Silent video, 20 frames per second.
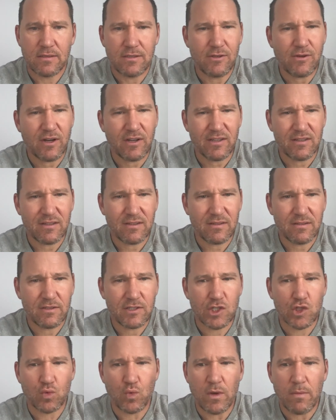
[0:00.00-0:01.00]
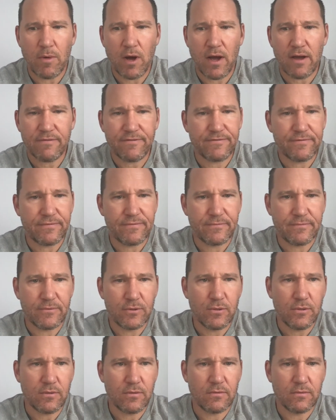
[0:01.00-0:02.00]
Do you call it swim off?
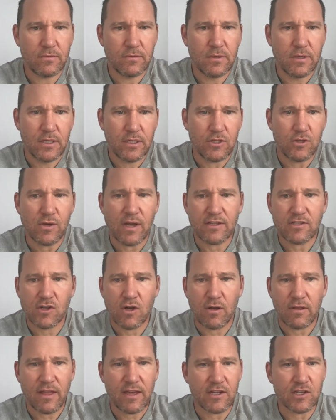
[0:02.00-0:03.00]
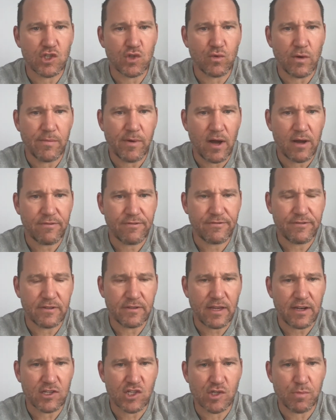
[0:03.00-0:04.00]
Do you guys call that a swim off? Is
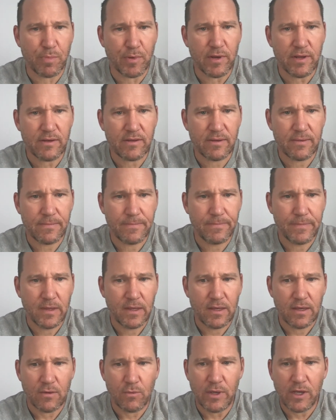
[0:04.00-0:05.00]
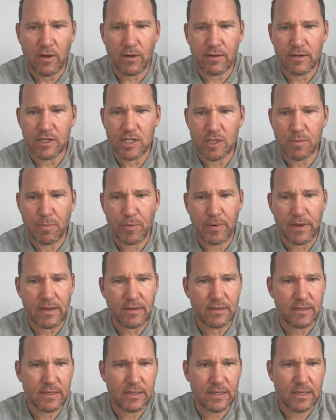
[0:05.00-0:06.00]
that a sprint? We call it a
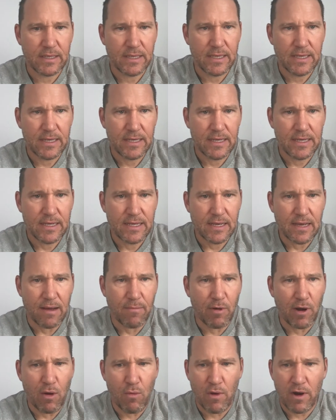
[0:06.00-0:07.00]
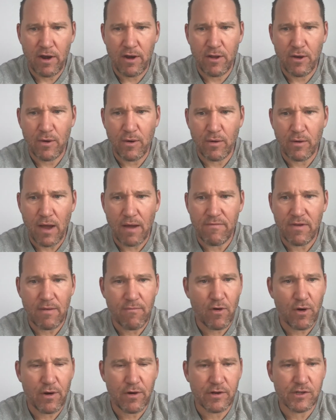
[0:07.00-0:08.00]
sprint. But I want to know. I've
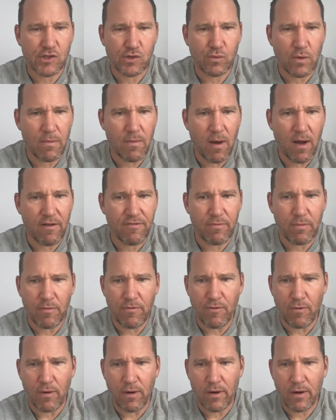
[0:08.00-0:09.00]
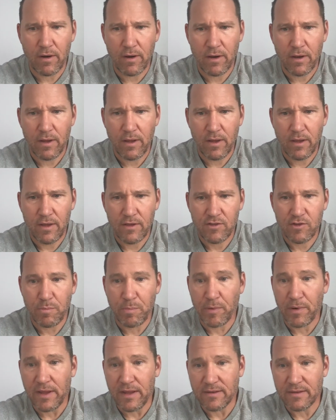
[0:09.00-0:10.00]
never heard swim off before.
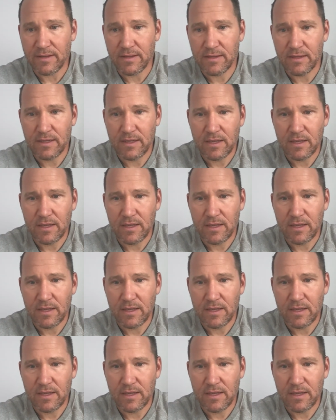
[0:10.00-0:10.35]
Sprint.